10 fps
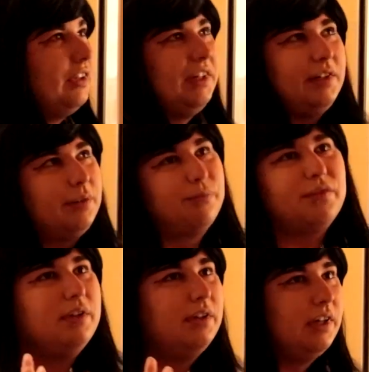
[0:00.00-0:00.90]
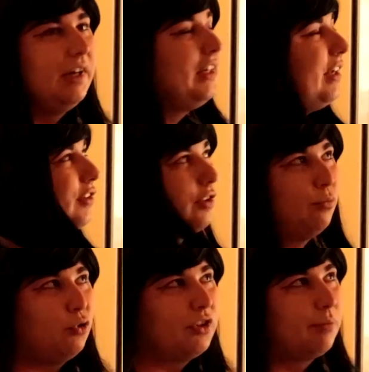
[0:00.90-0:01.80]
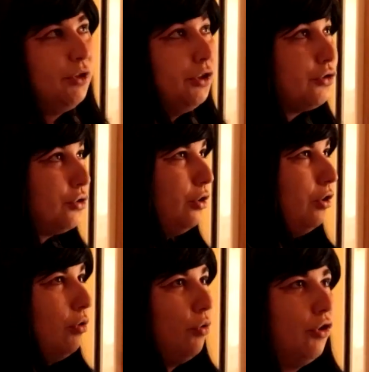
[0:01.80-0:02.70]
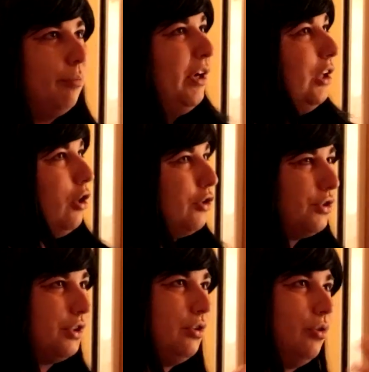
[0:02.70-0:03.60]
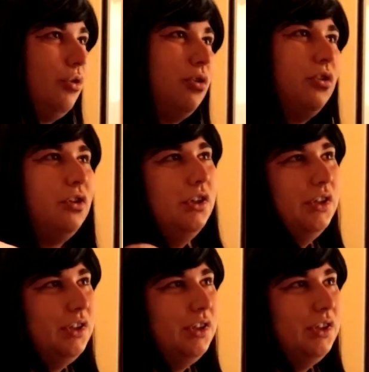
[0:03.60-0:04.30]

like again some more spiritual or biological